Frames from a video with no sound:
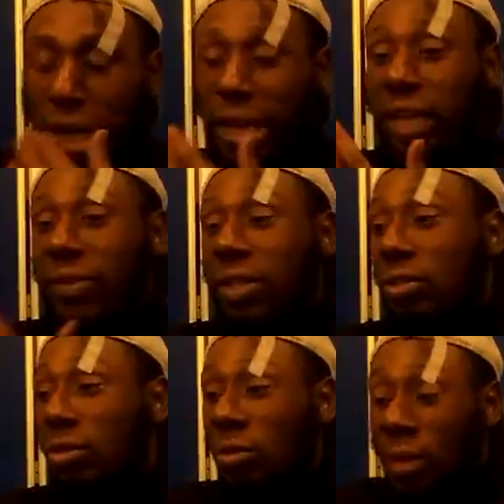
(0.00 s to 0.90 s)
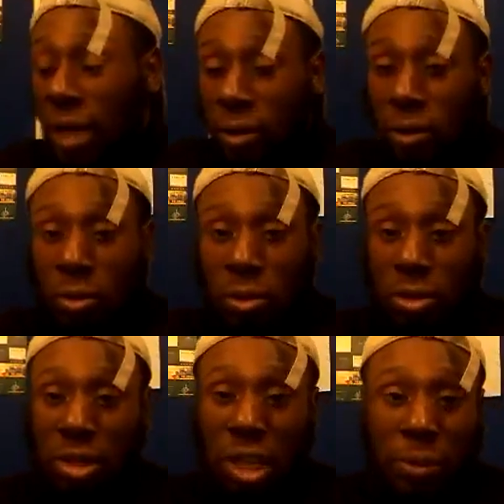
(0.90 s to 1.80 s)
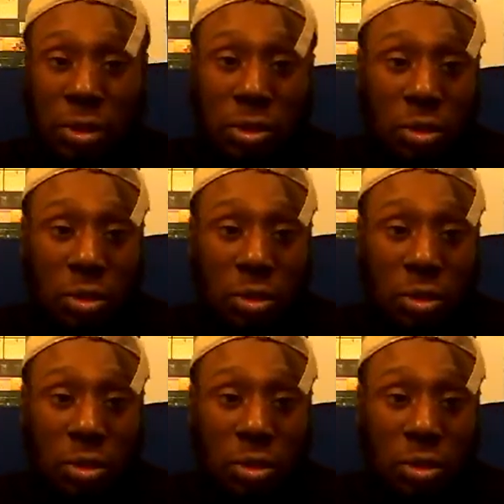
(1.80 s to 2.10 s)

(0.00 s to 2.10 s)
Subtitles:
and I've had 2 out-of-court settlements.